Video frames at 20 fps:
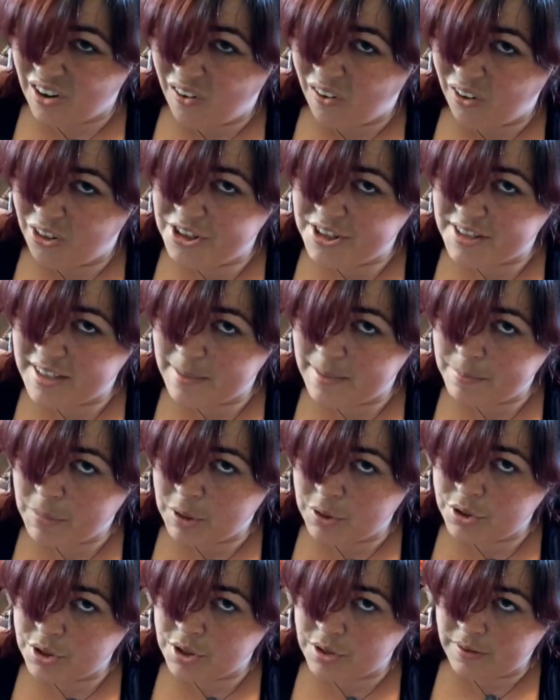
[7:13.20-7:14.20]
all the same
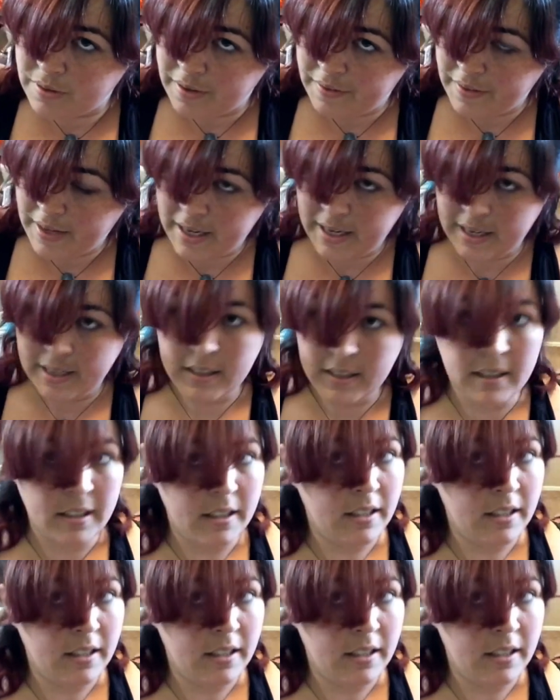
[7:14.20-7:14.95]
motion around the head